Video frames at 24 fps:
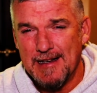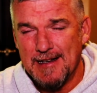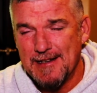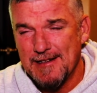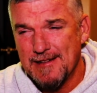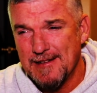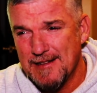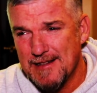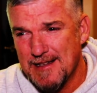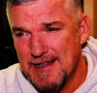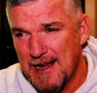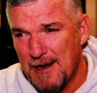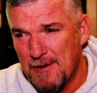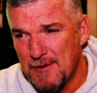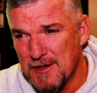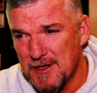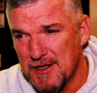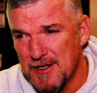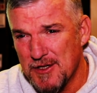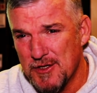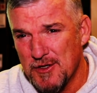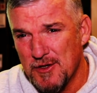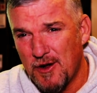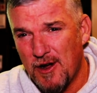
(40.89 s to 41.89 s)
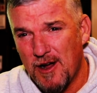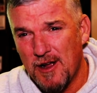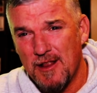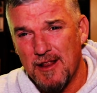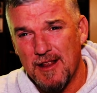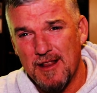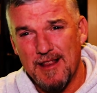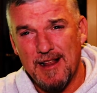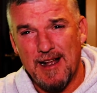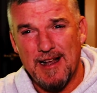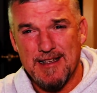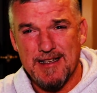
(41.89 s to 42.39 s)
So this is how it's going to
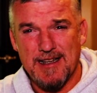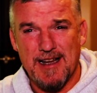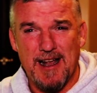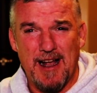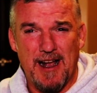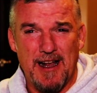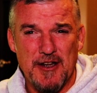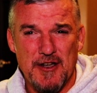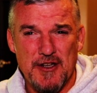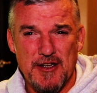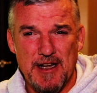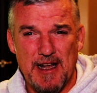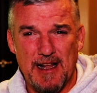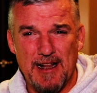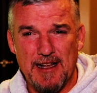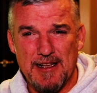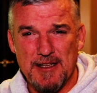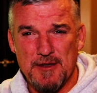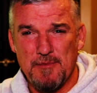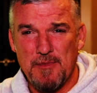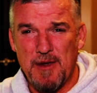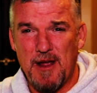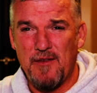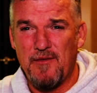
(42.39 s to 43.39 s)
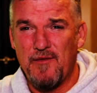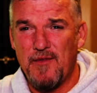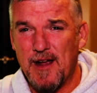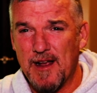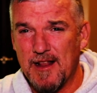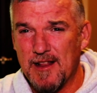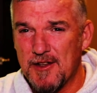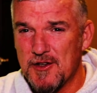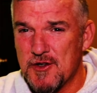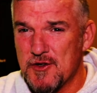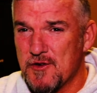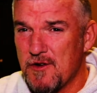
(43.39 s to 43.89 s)
start. Lots of kind of shout-outs. Matter of
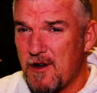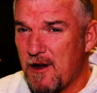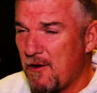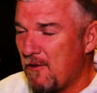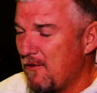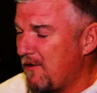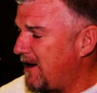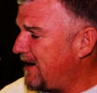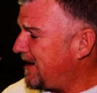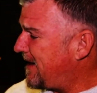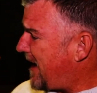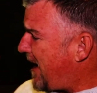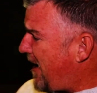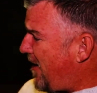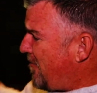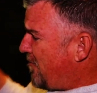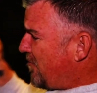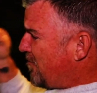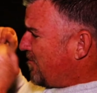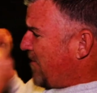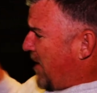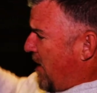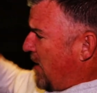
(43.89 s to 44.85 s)
fact, let's start him right now.